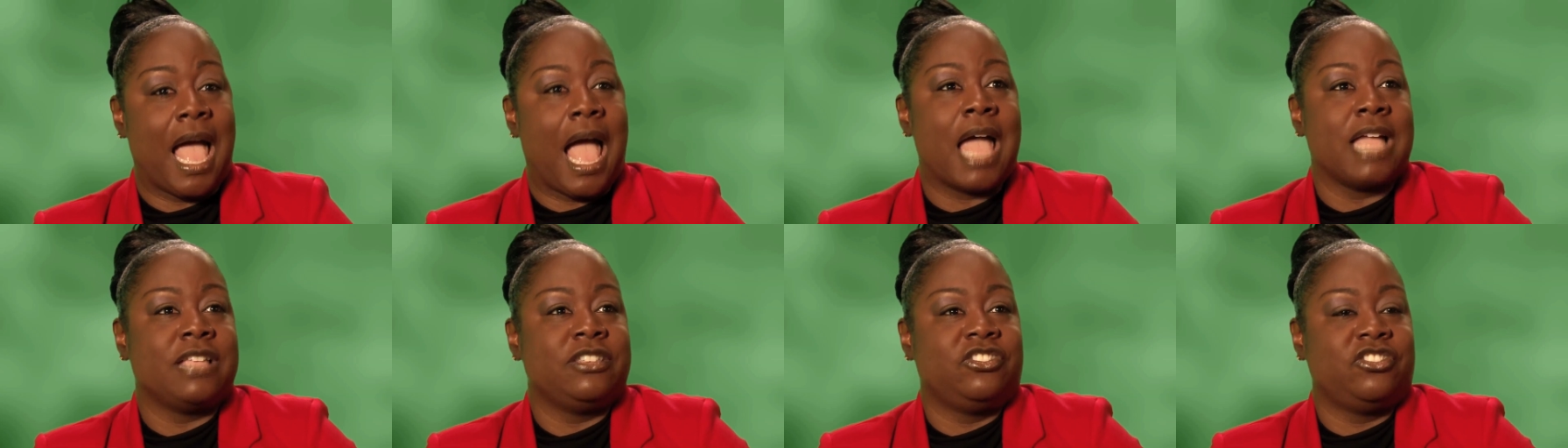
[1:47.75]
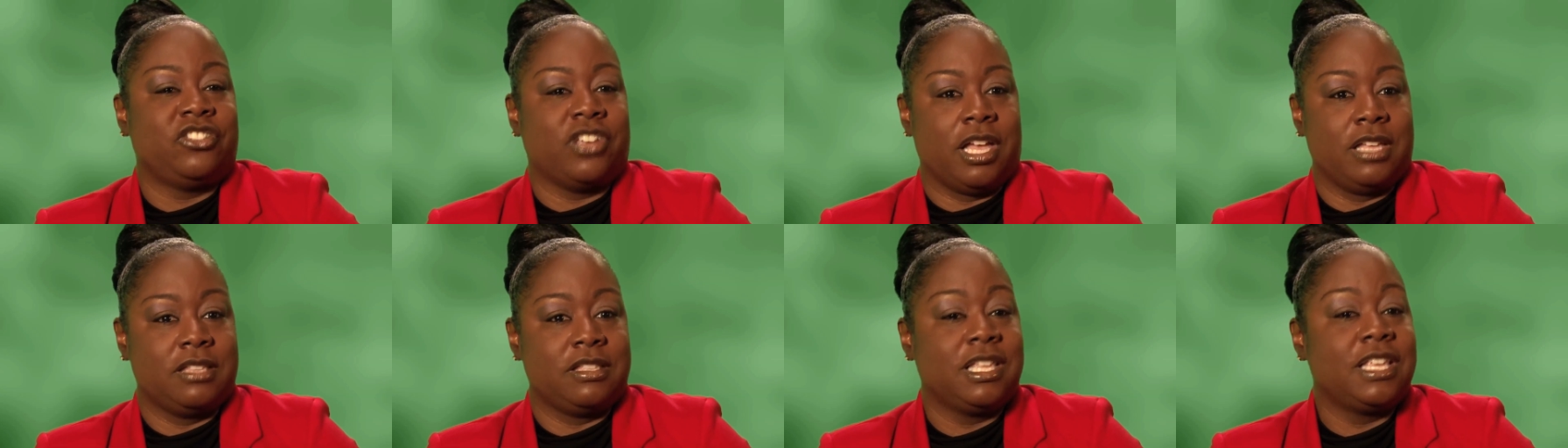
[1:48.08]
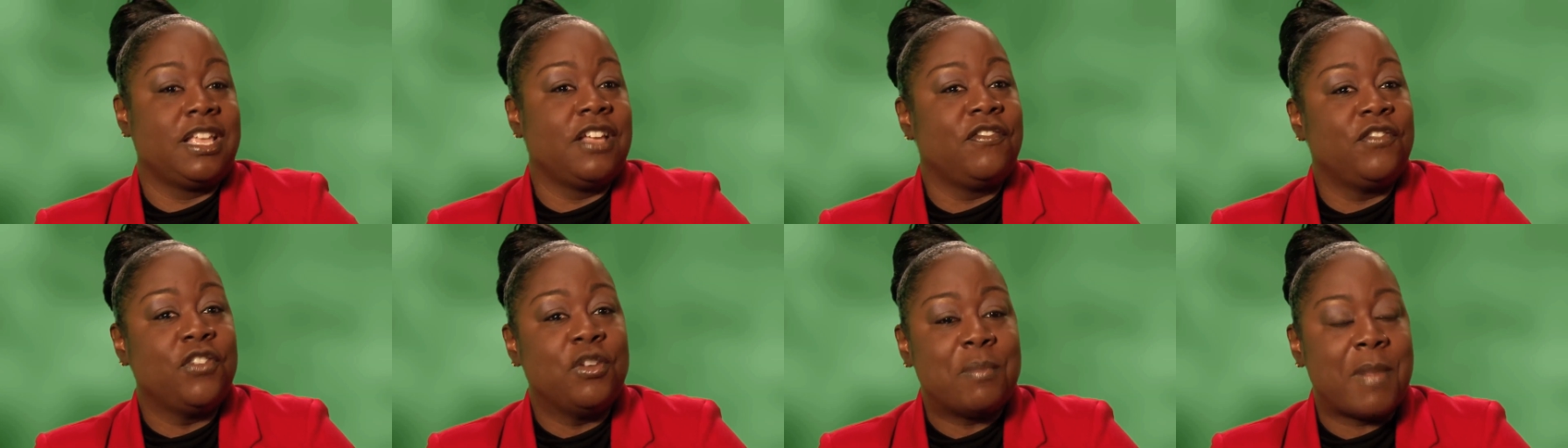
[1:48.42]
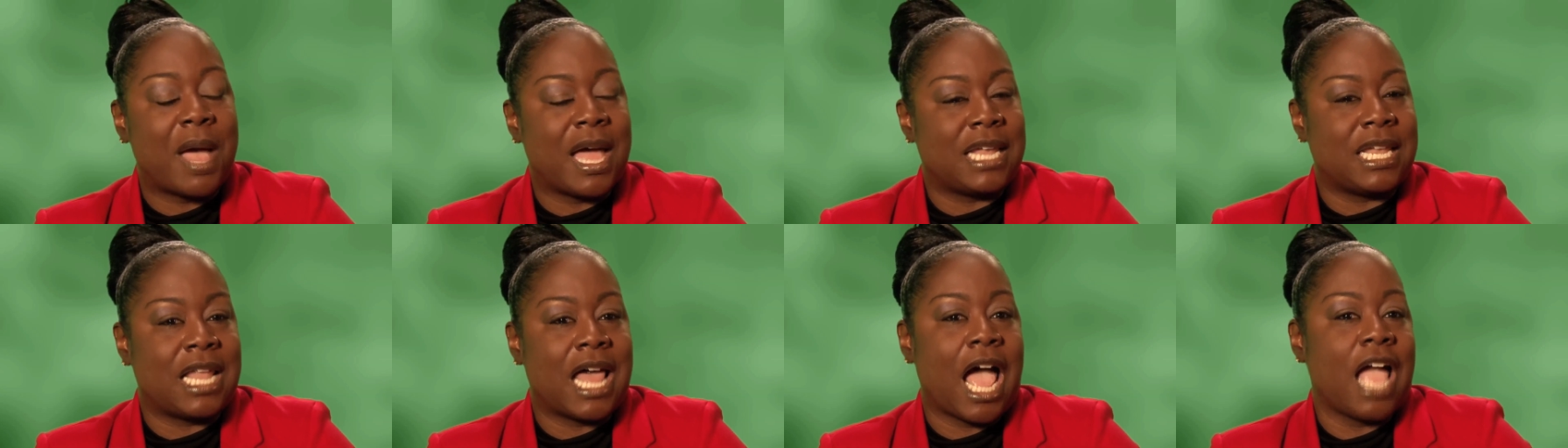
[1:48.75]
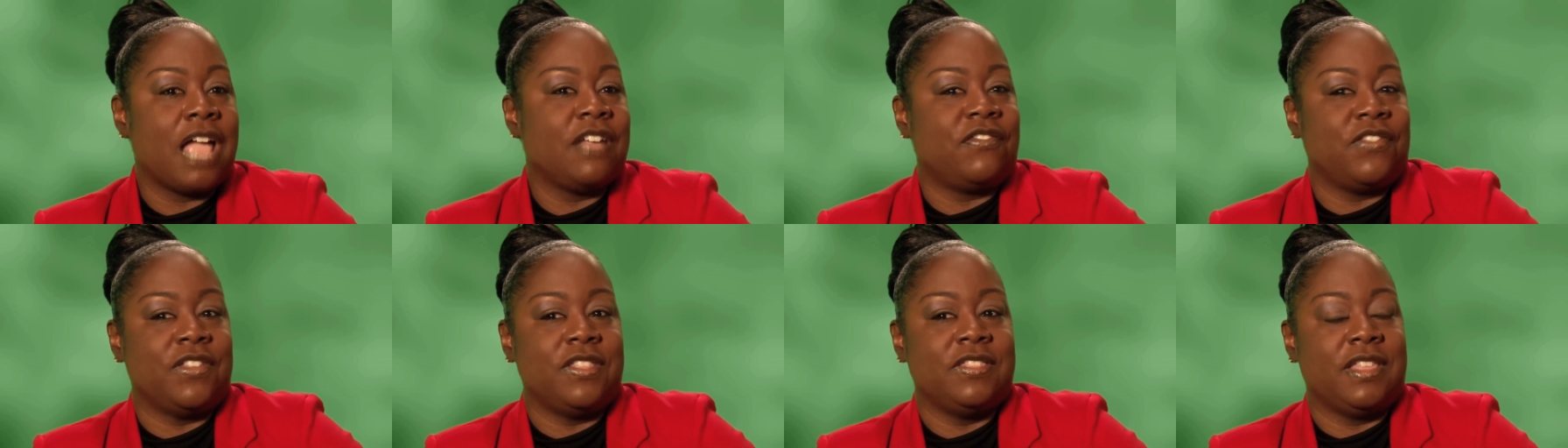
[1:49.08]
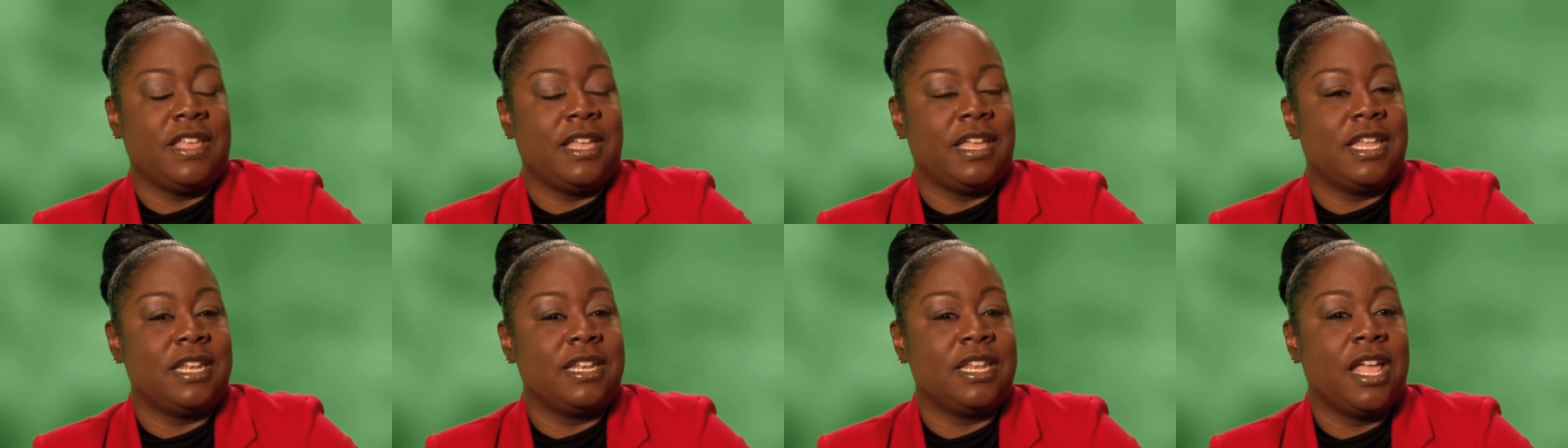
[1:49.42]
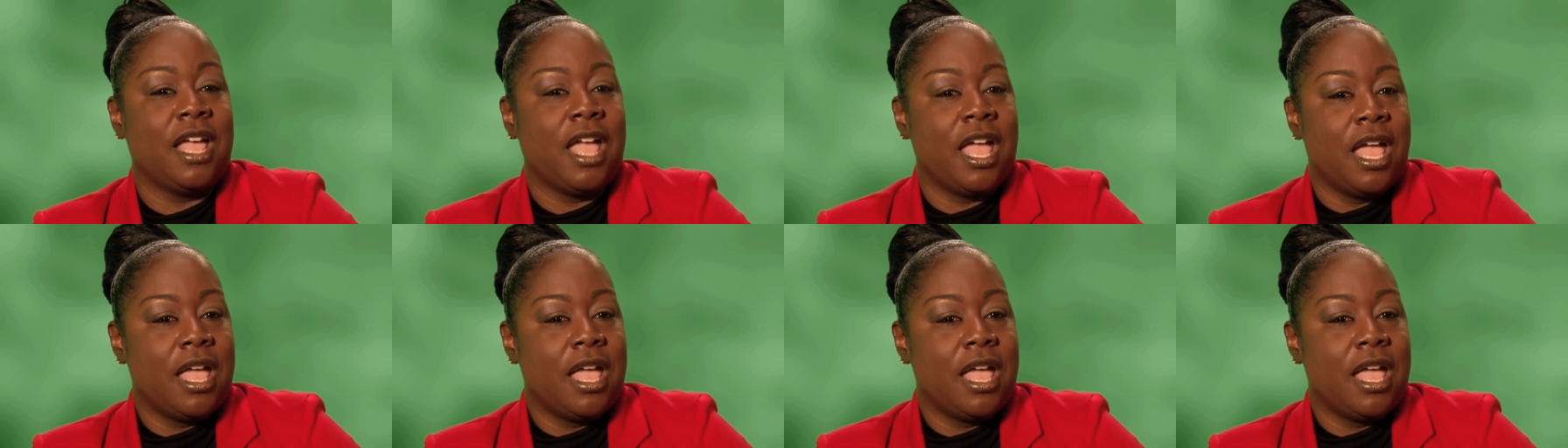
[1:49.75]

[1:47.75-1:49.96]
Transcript: I just give you my life and then,